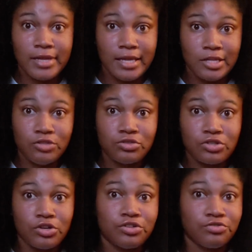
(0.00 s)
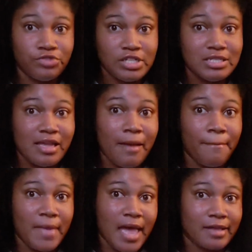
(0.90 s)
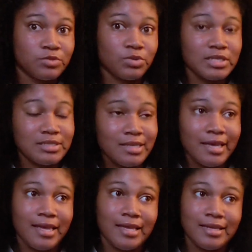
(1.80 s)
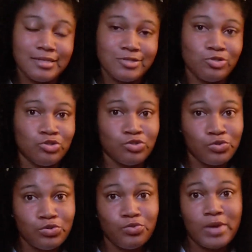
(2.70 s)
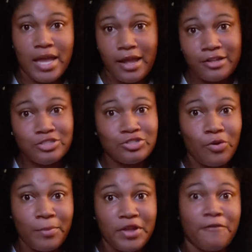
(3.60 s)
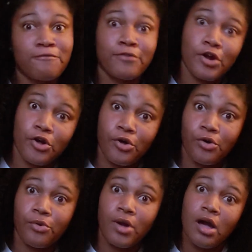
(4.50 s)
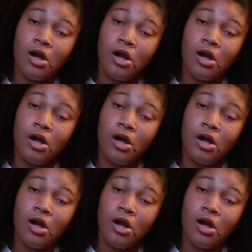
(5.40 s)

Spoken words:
and you starting to reach that max where it's like soon my hair just gonna be a fro,